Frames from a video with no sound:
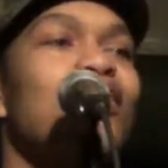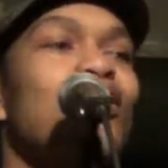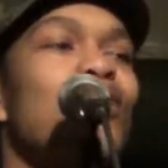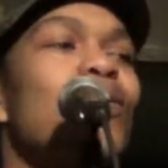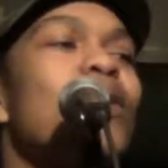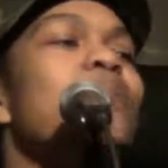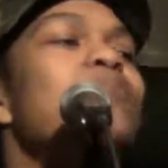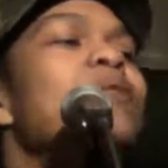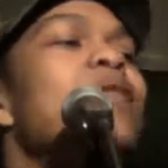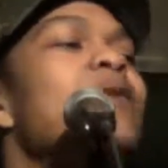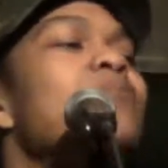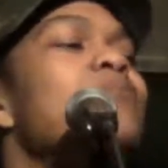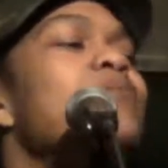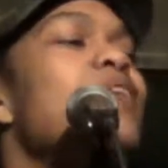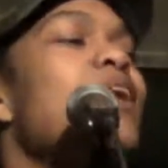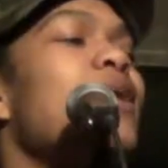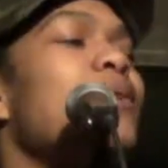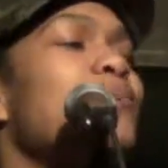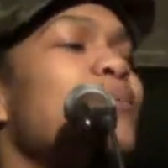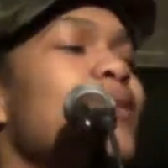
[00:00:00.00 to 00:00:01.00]
We blame
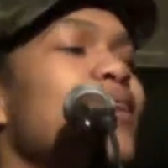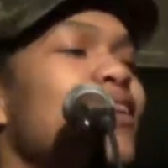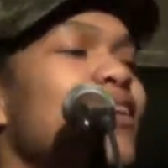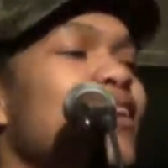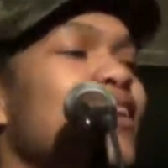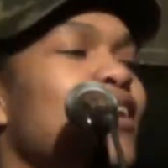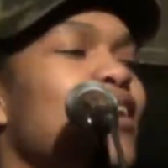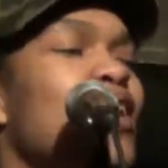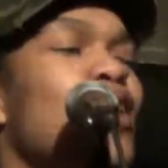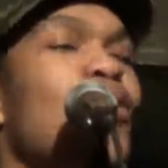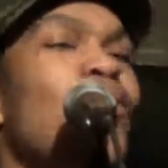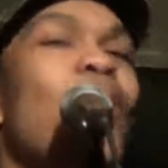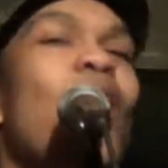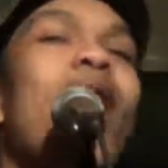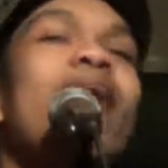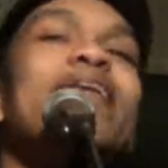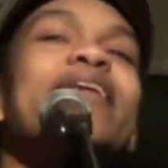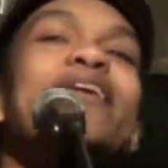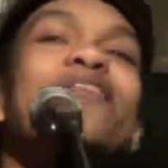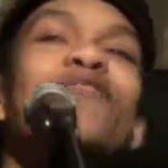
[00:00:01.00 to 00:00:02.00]
them,
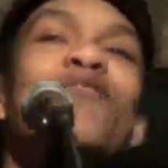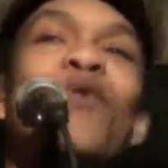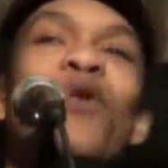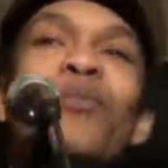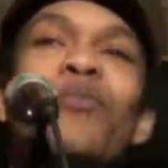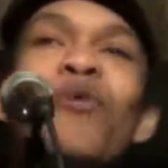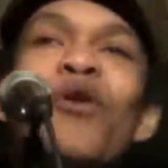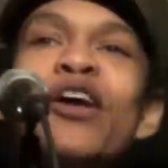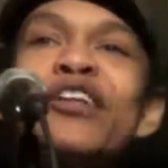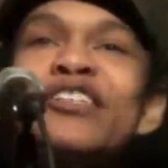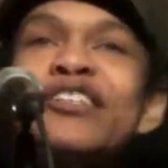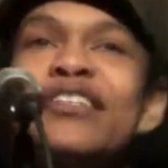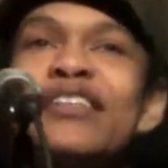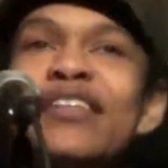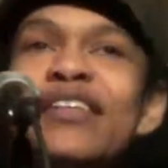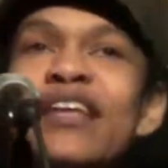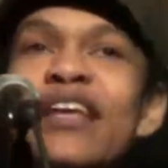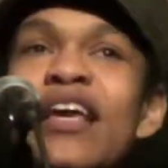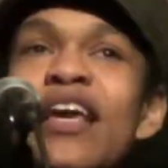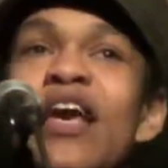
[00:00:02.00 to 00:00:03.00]
whitey, for oppression.
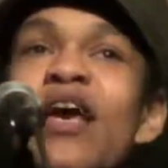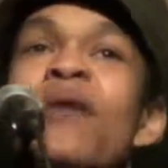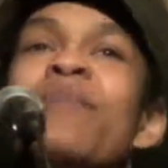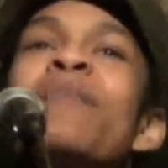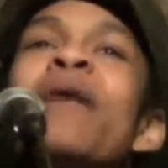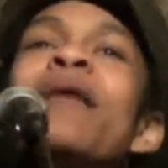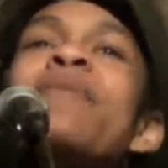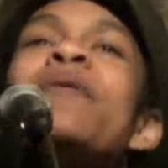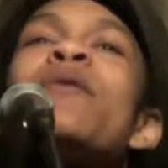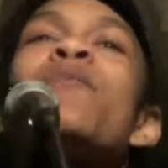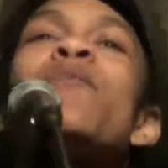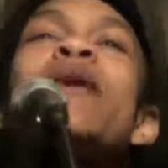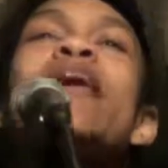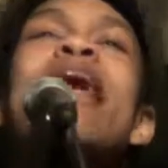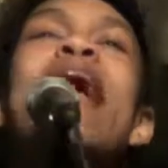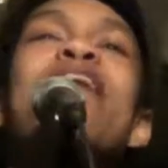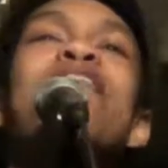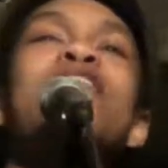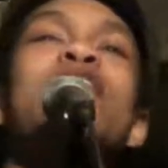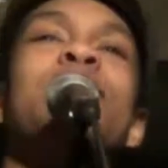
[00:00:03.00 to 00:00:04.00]
Maybe we
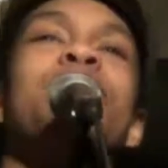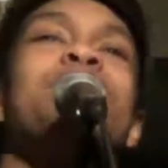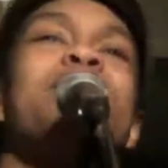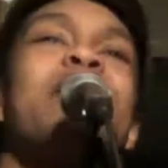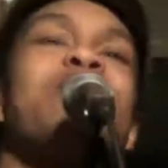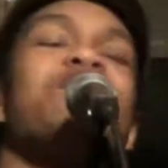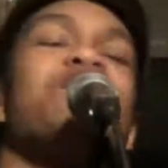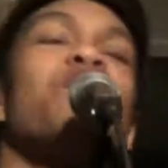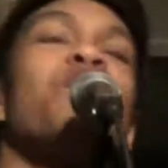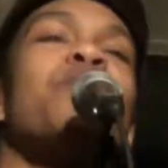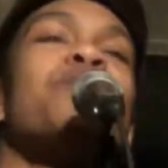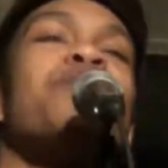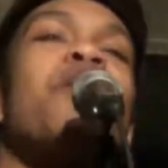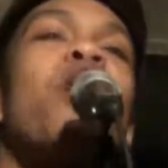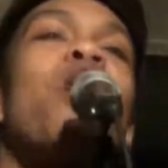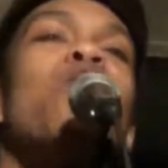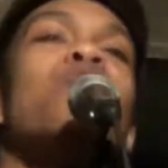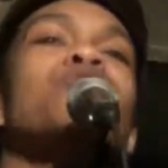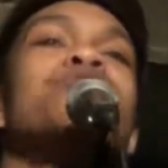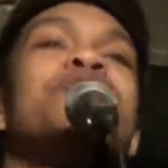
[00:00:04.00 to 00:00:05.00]
have an obsession with
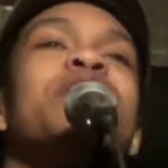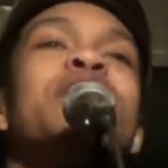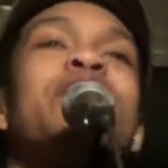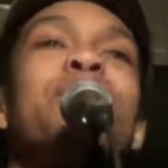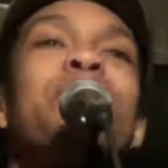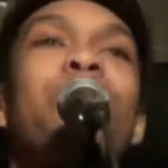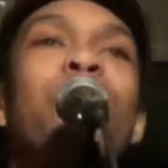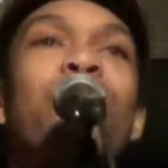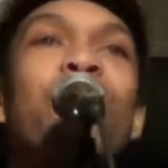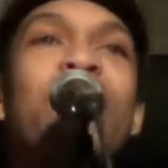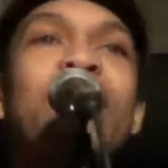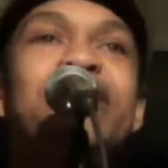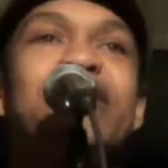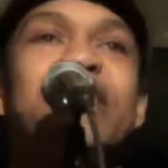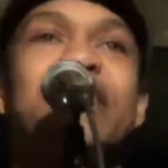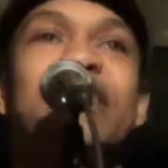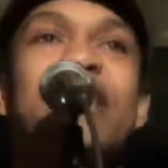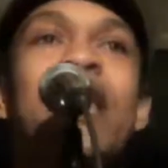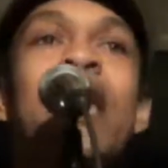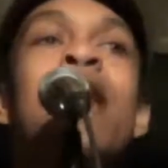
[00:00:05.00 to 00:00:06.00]
our own sudden
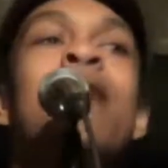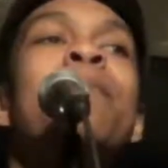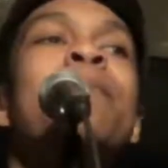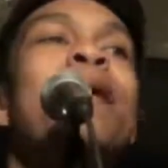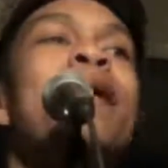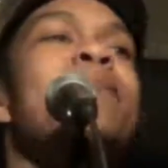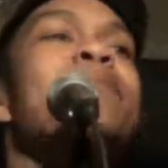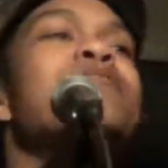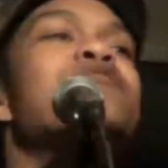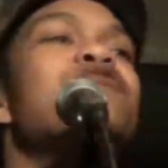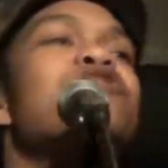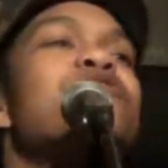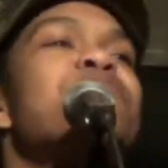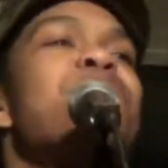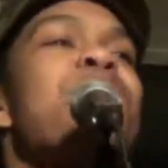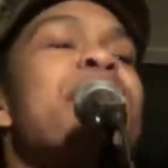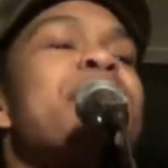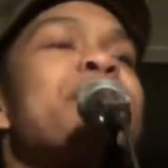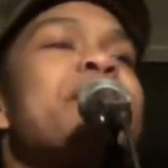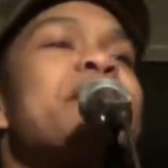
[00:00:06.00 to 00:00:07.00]
progression. Maybe, just
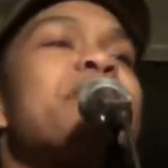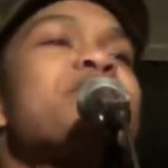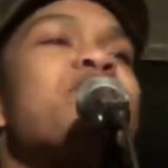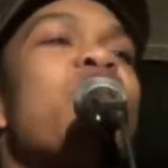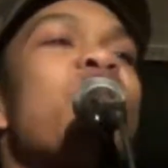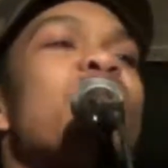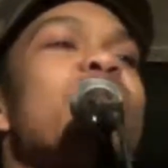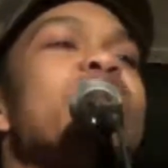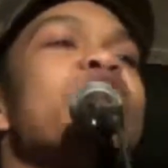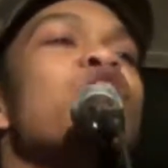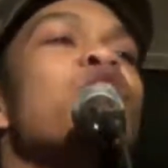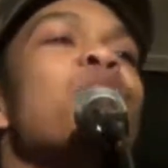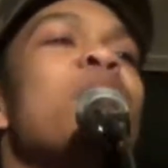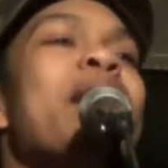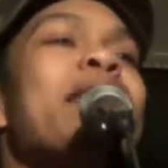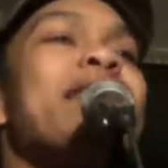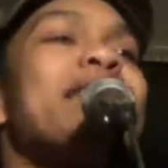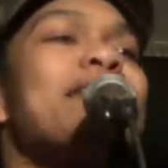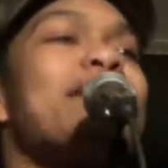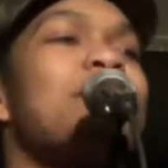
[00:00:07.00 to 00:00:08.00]
maybe, it's our
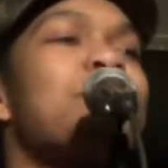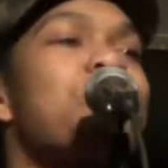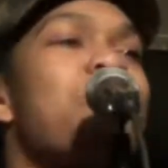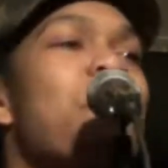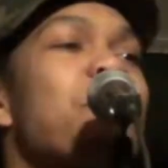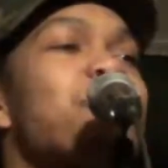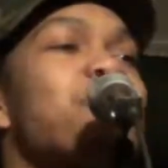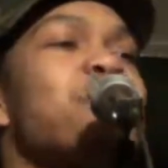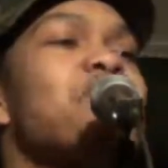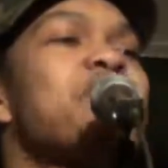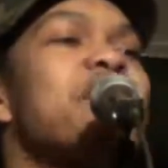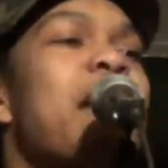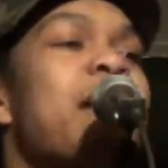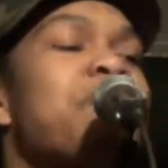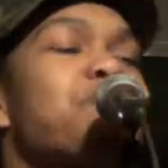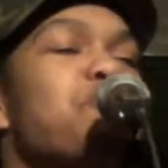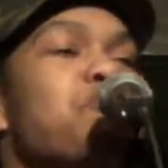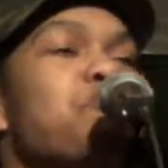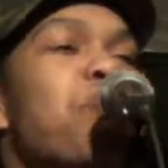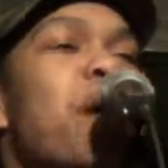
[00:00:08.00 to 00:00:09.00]
idiomatic expressions
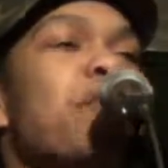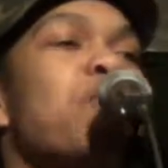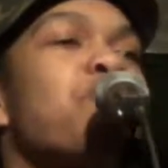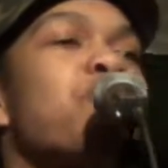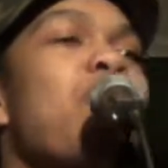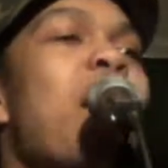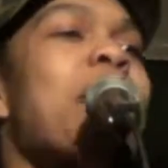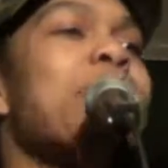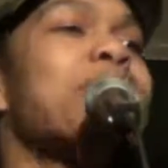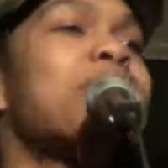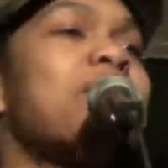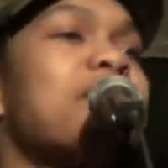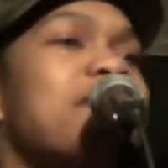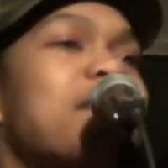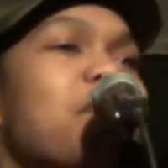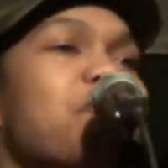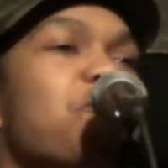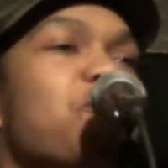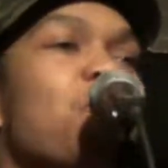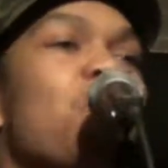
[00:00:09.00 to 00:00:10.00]
captured by the rap
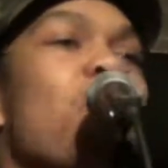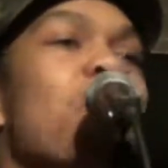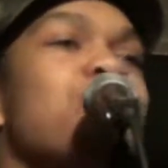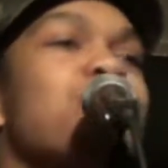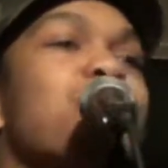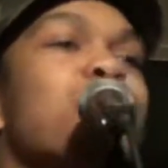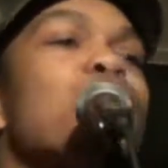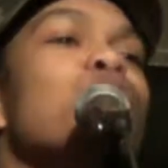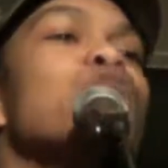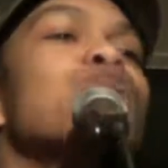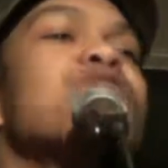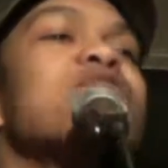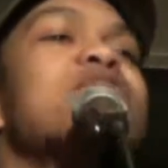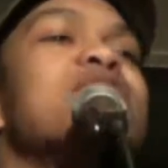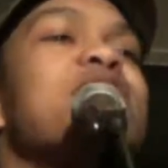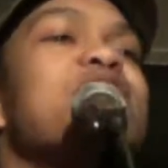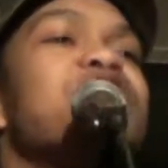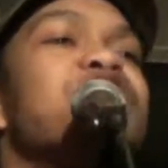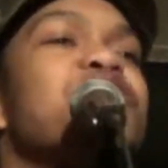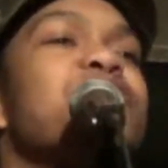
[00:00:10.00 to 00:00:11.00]
succession while school's in
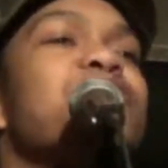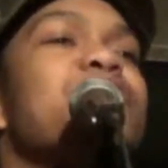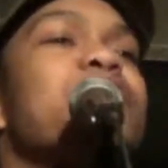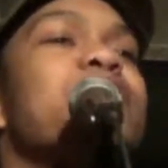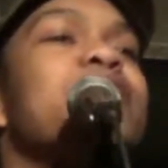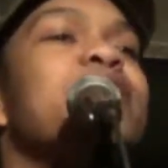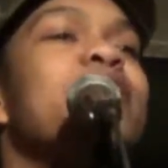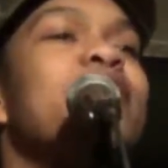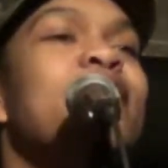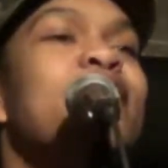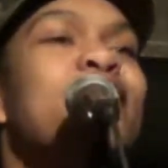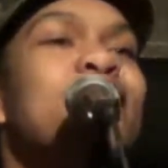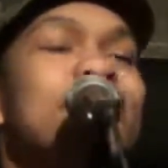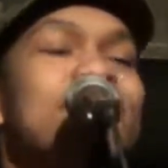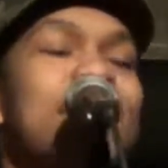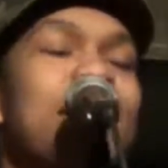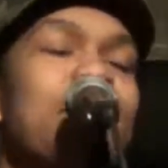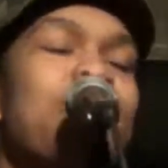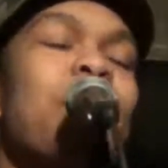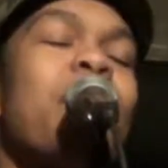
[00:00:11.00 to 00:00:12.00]
session, but
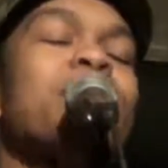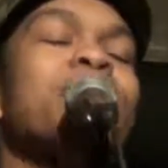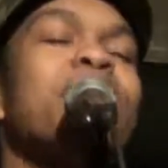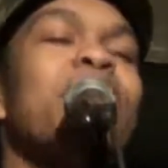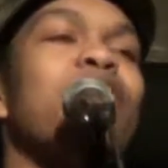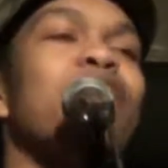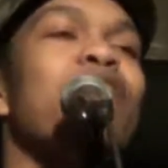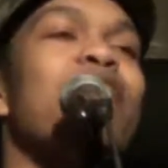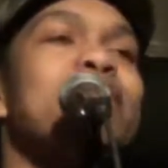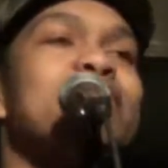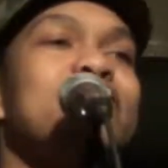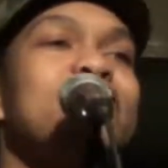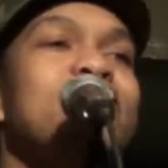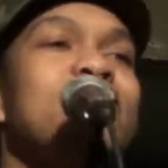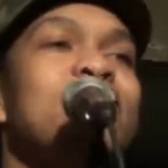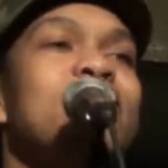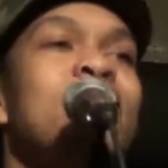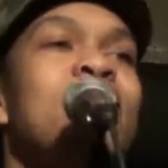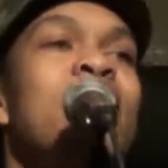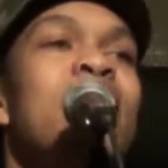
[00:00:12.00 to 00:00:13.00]
damn, I'm digressing.